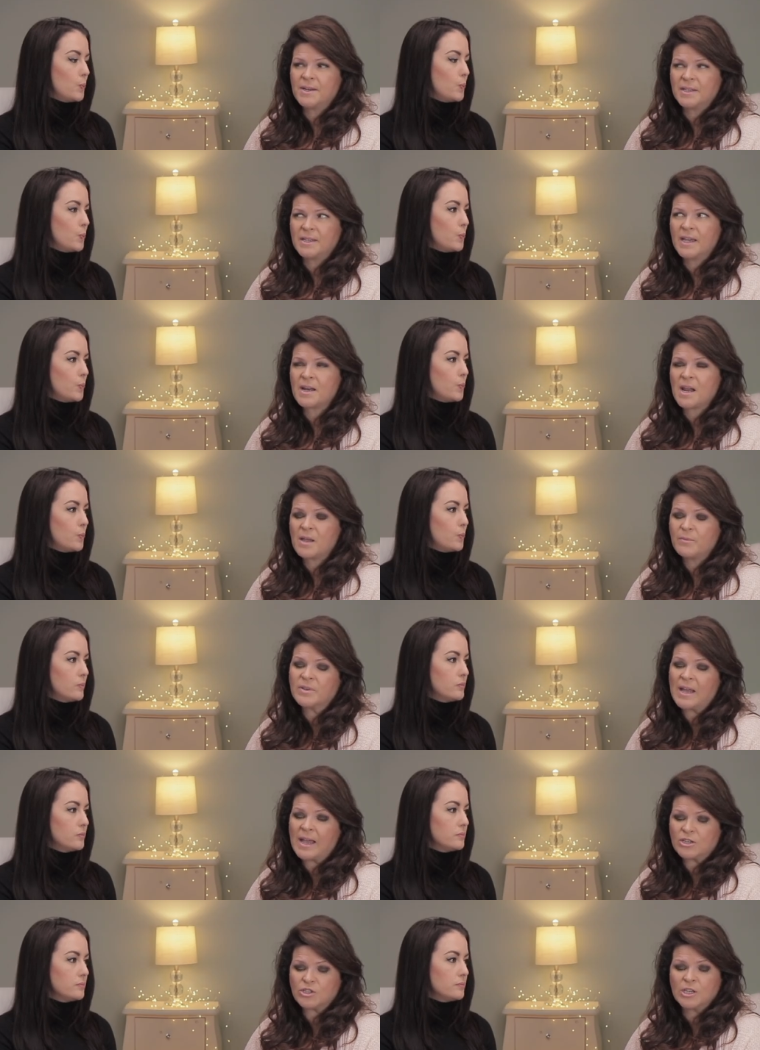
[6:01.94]
Speaker 1: and again, I
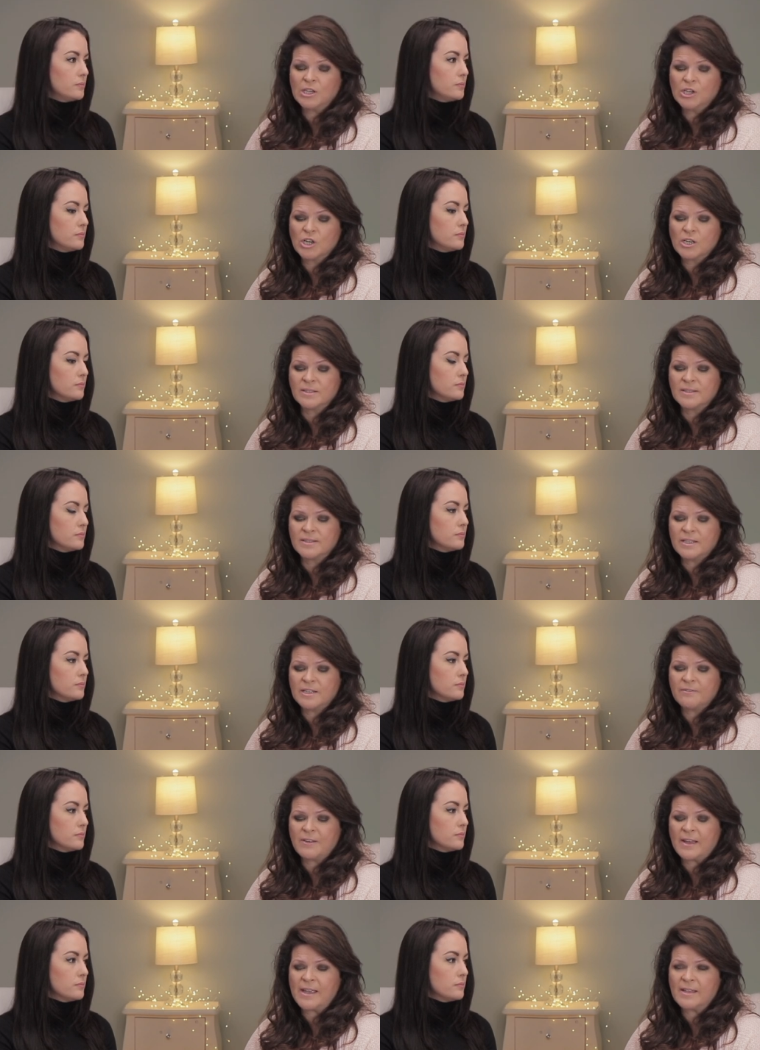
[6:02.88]
would actually look and see
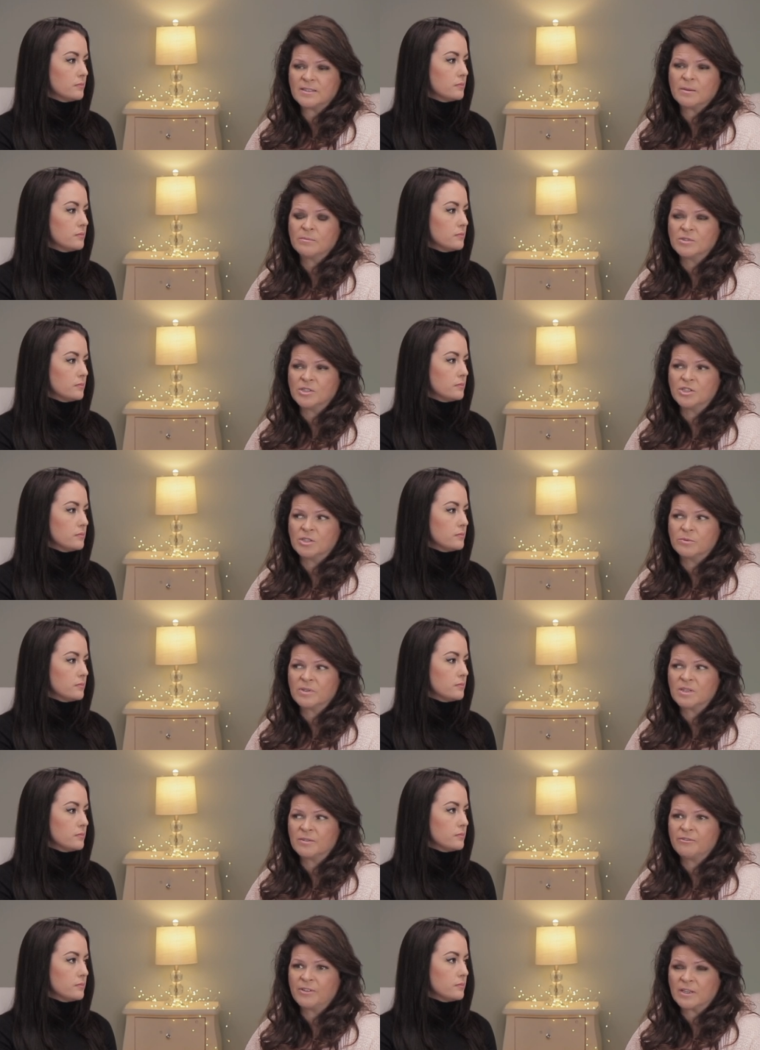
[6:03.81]
if I had something to do
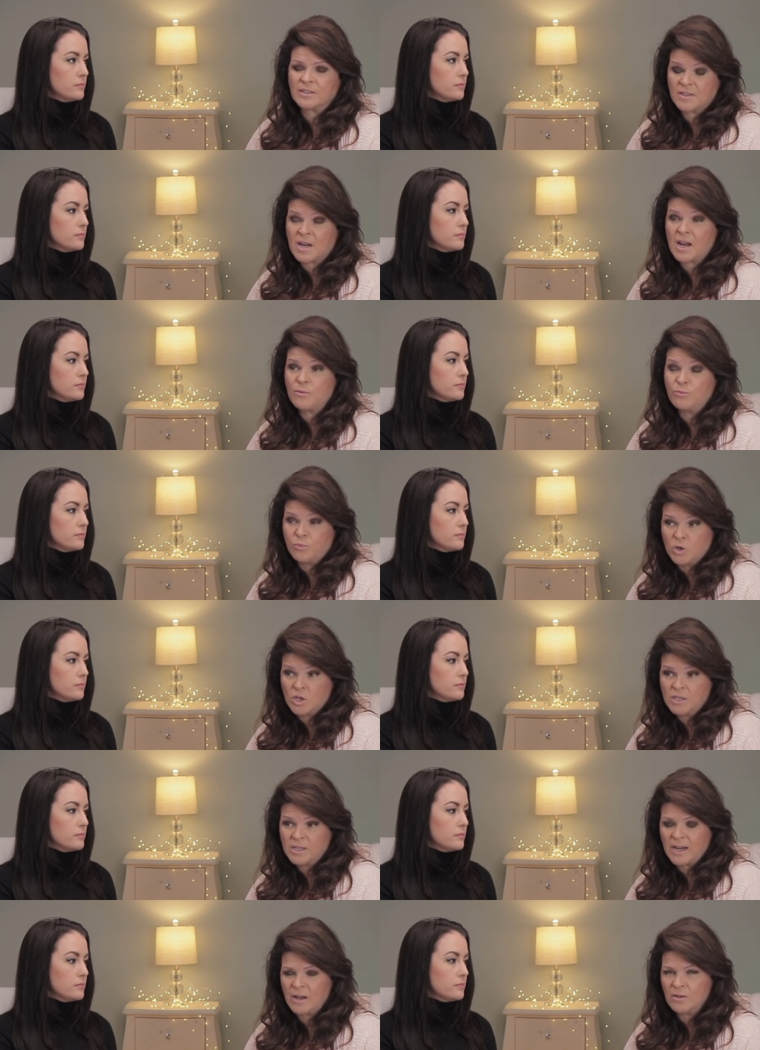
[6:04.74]
with the fix, then I
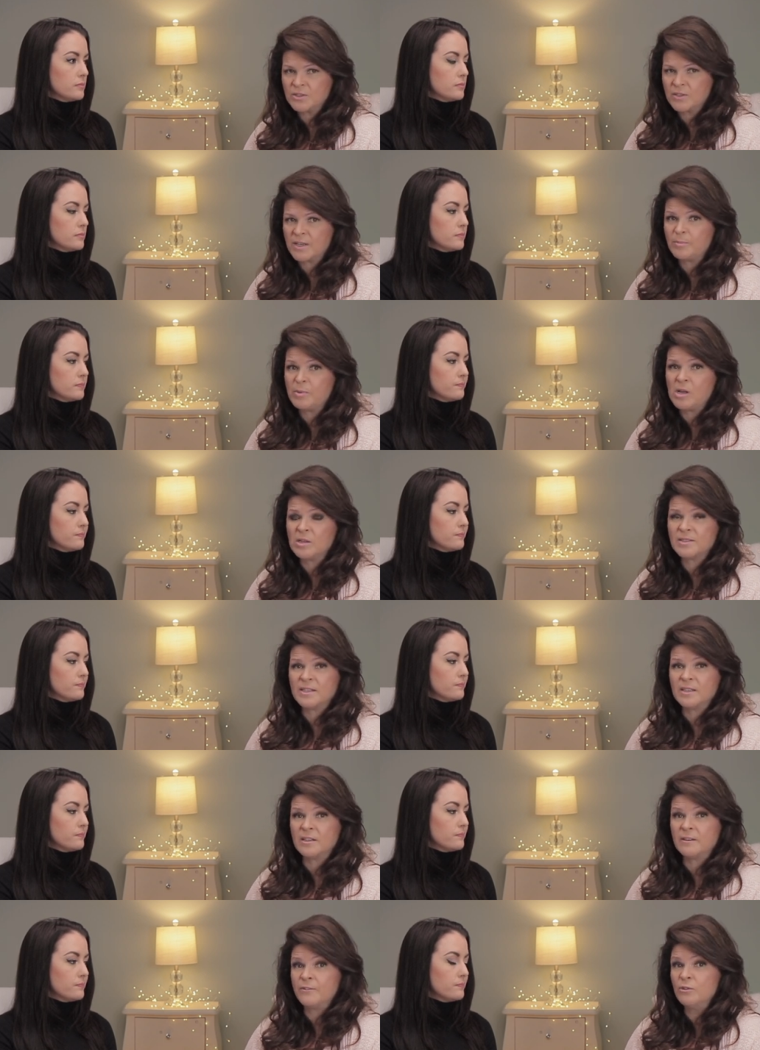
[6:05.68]
would. I also had a
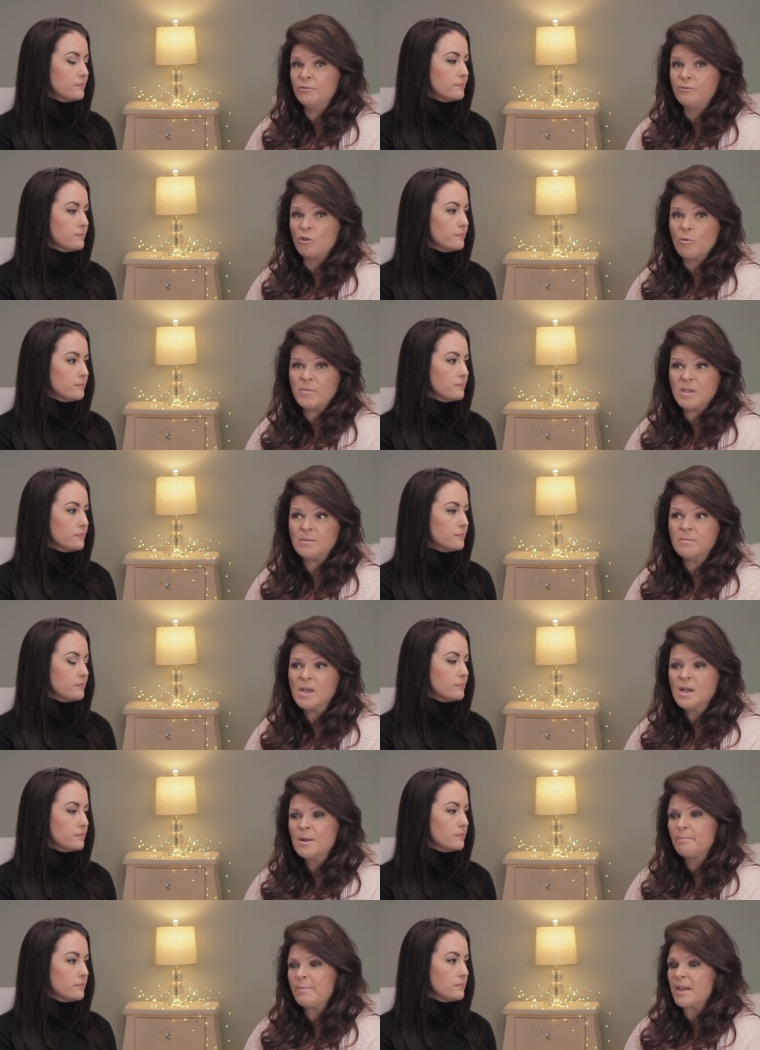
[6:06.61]
policy that if you phone me
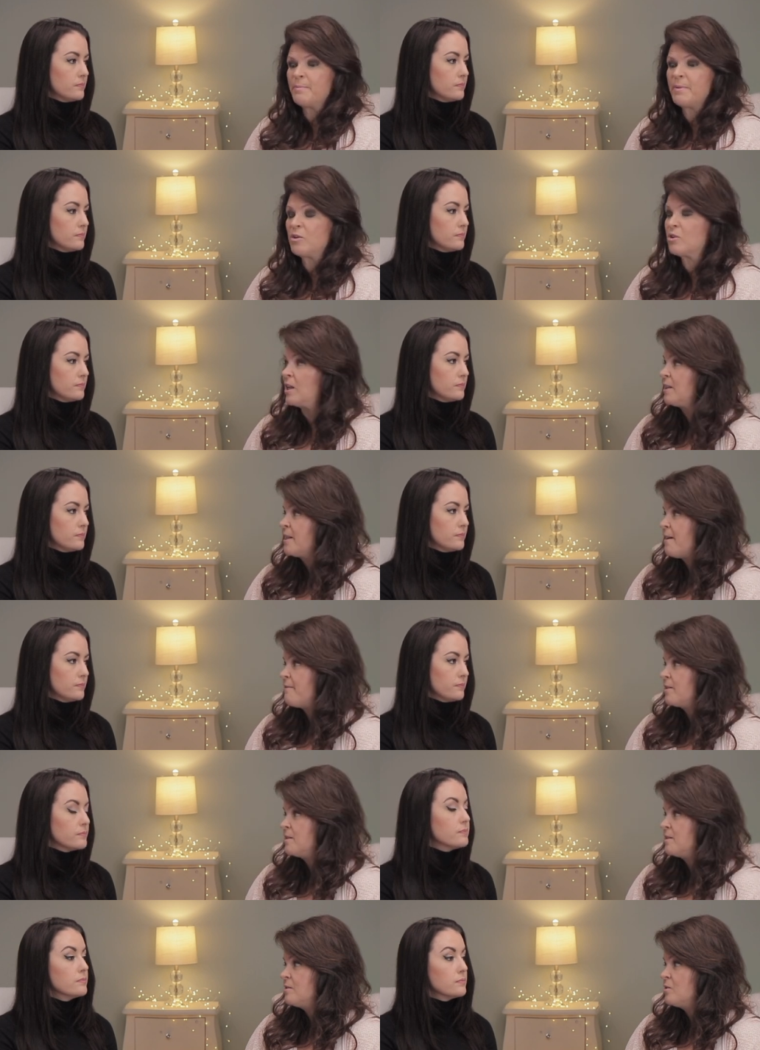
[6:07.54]
by about
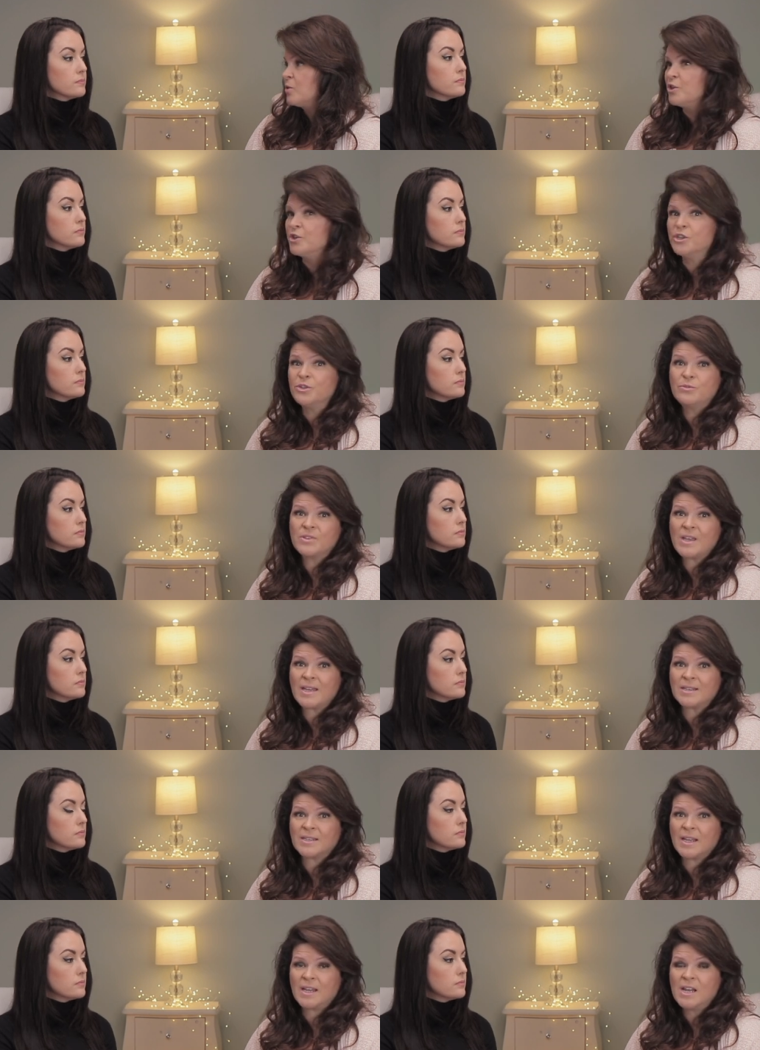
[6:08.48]
11 mm-hmm. or noon
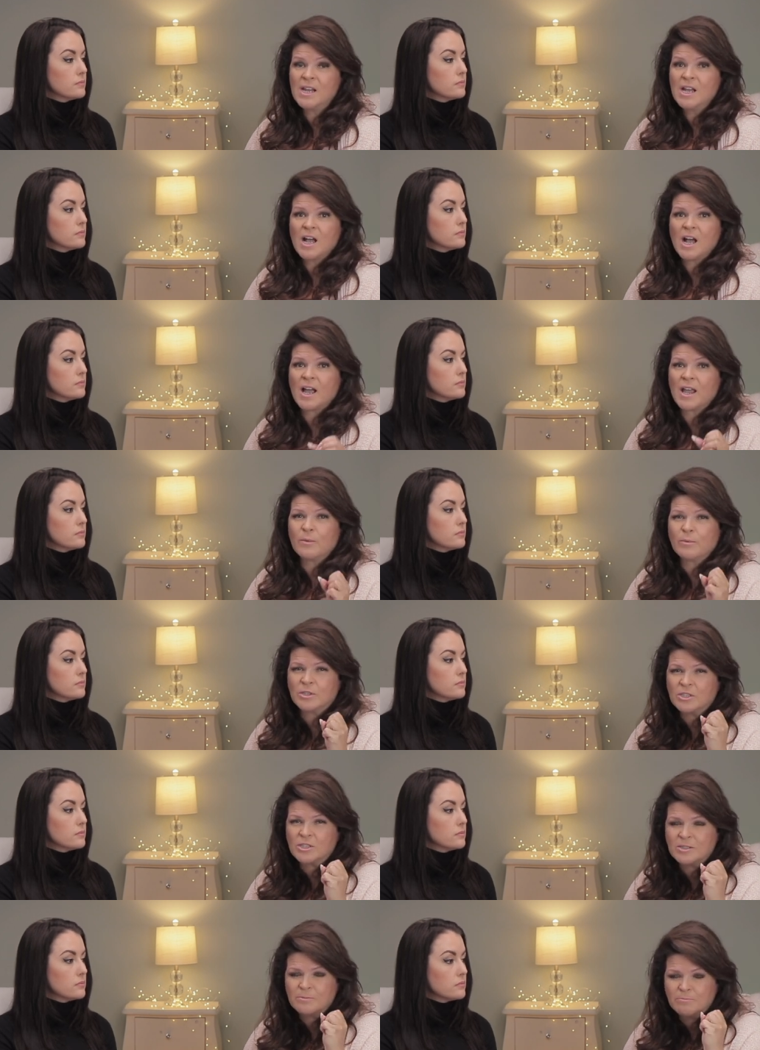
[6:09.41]
that day, I
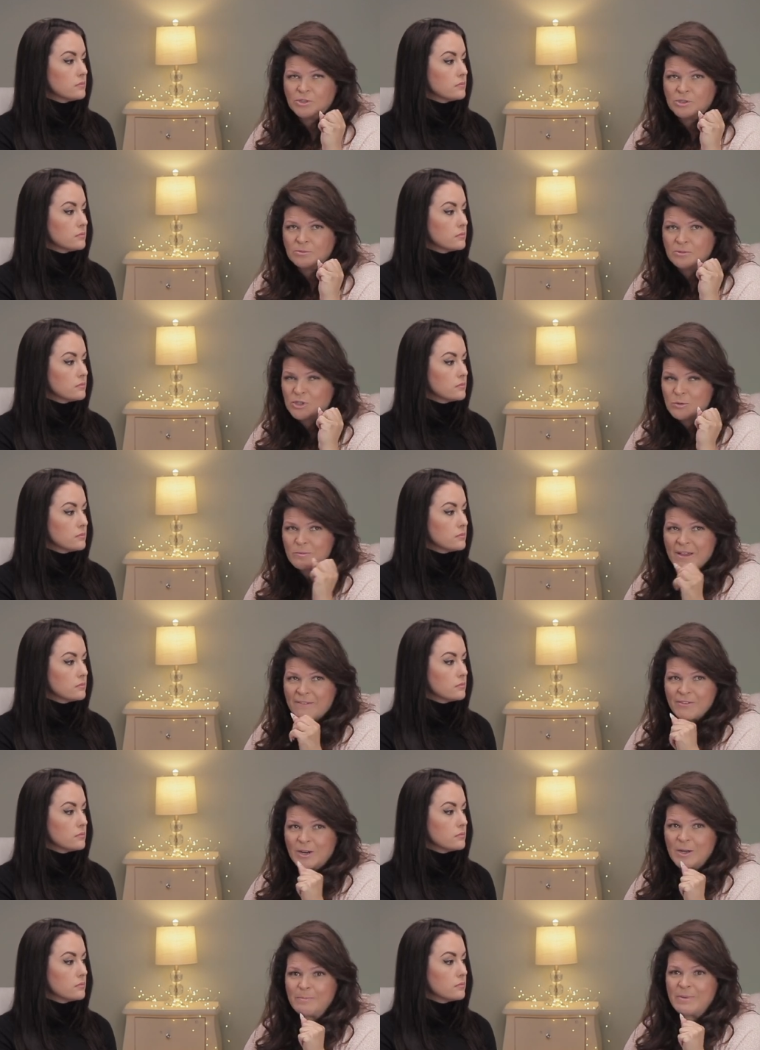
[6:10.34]
would do my
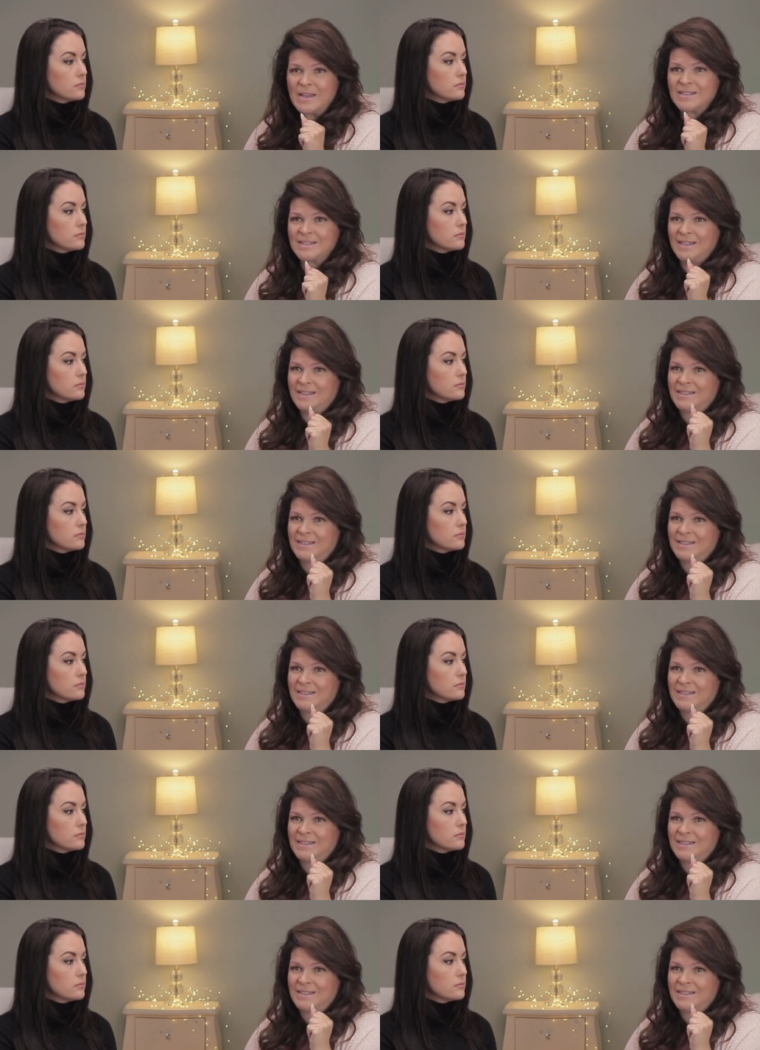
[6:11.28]
very best,